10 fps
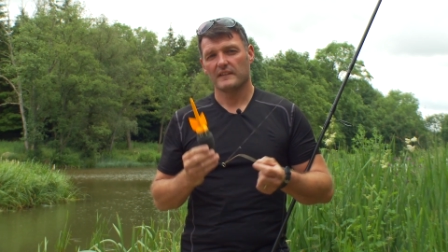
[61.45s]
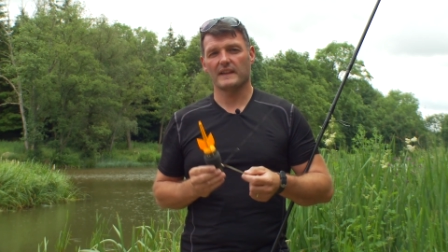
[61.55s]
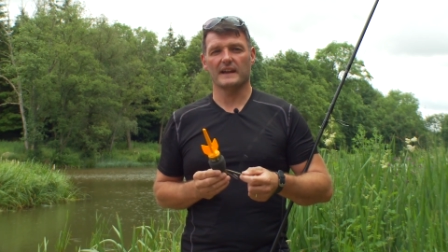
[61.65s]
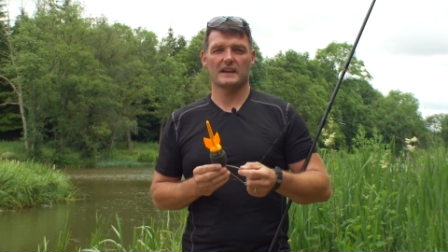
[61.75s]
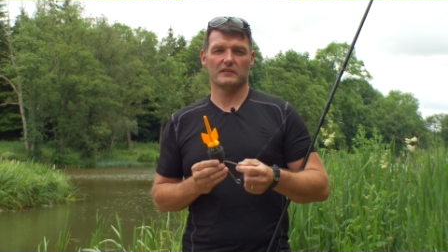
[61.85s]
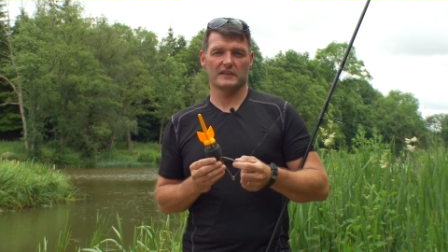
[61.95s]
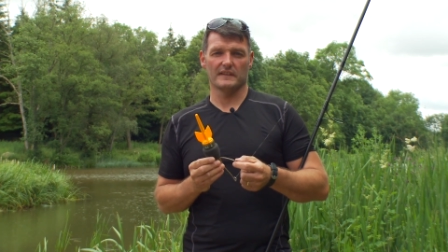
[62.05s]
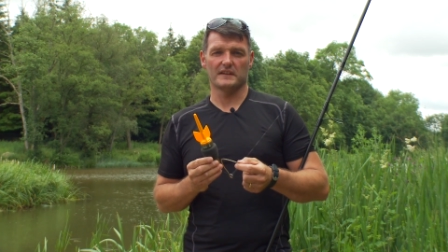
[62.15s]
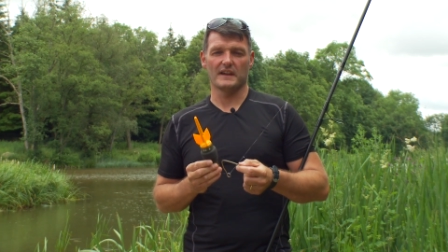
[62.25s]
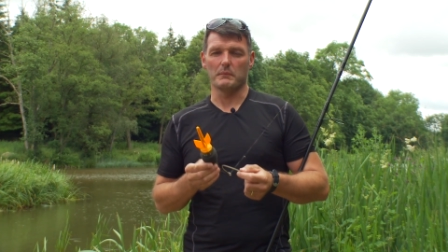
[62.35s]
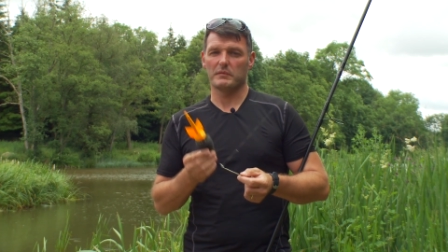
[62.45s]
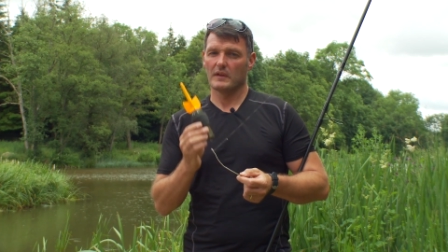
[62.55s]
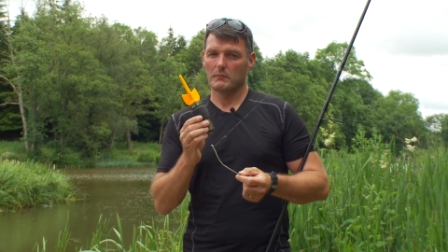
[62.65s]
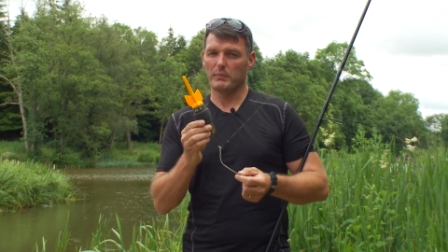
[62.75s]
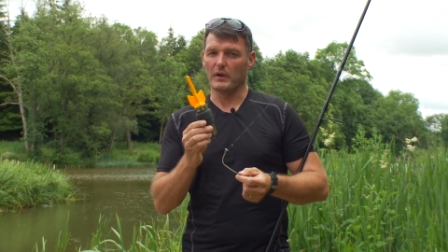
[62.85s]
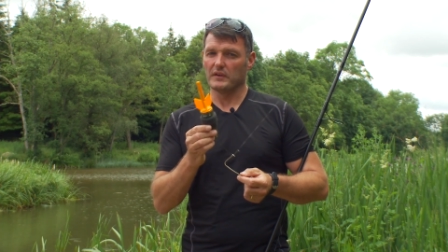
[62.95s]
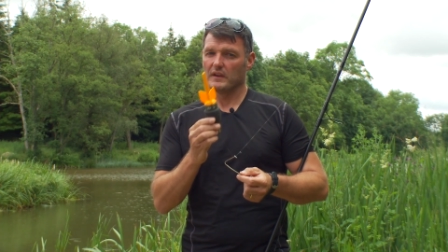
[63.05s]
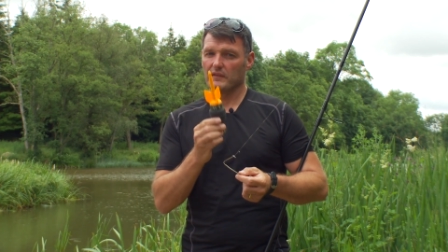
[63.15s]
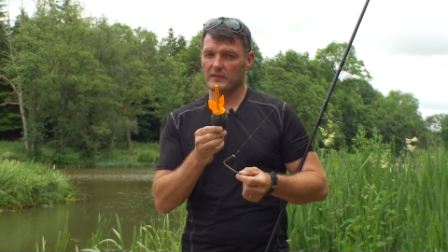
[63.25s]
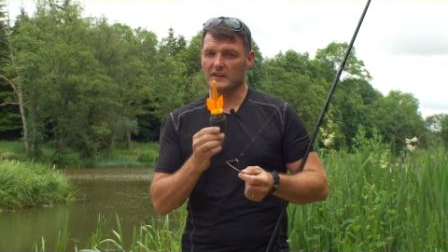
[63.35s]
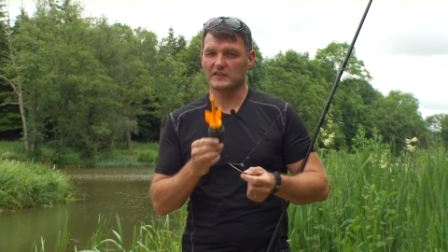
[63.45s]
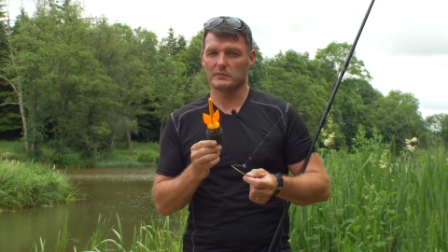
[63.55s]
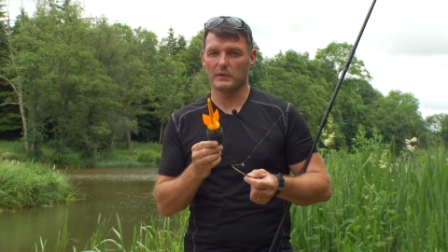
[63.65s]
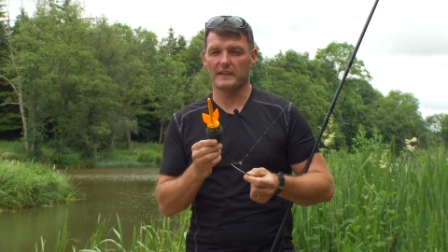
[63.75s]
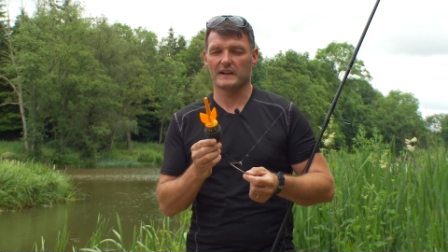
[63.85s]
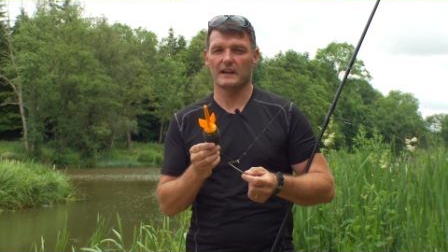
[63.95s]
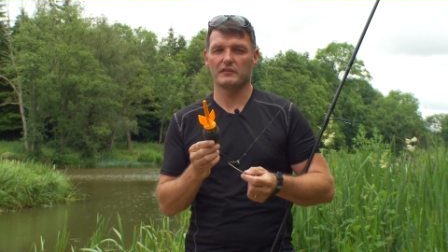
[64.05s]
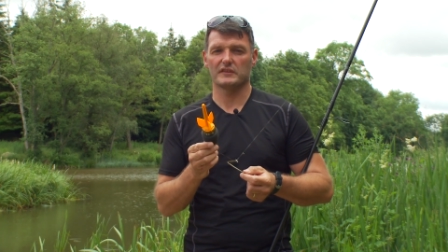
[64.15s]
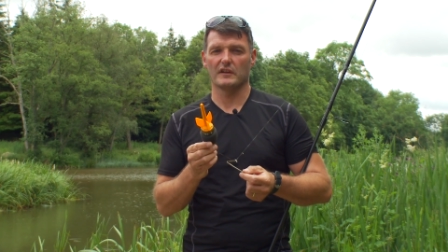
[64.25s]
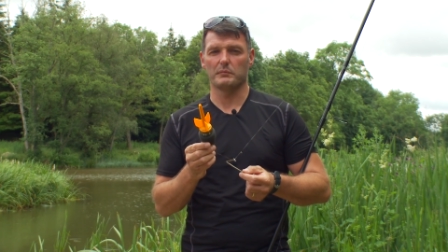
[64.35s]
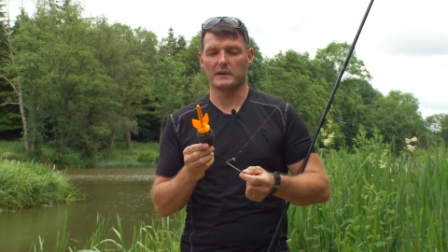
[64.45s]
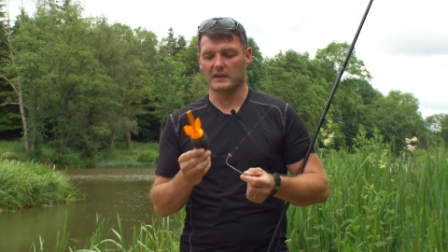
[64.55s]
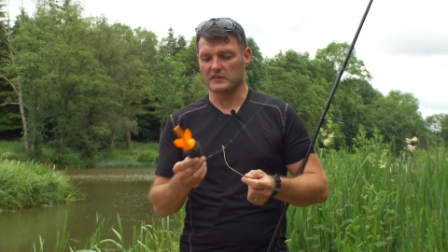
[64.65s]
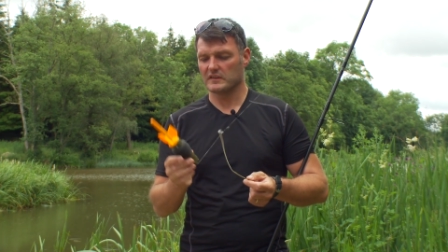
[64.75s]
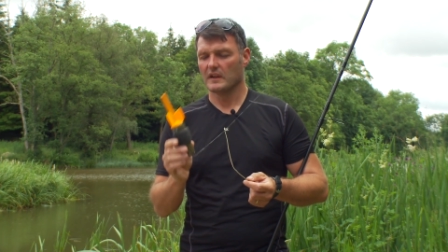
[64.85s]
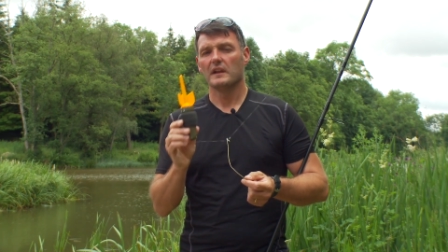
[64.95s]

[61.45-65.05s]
That gives you the depth. But this is where the clever stuff begins.